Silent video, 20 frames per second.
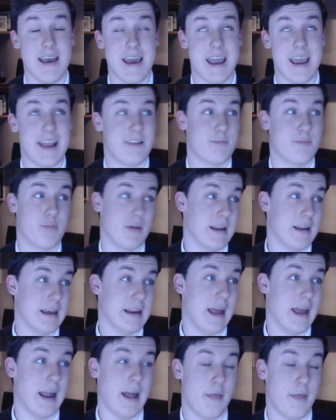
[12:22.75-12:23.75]
It's
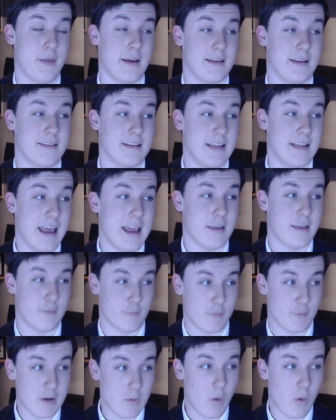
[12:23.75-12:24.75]
brilliant, and I think today's
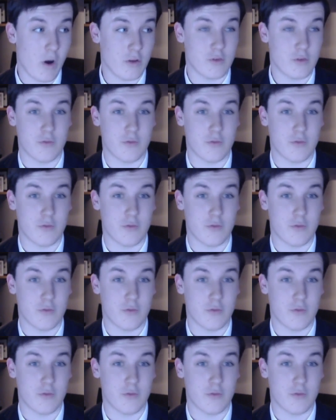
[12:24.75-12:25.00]
rewatch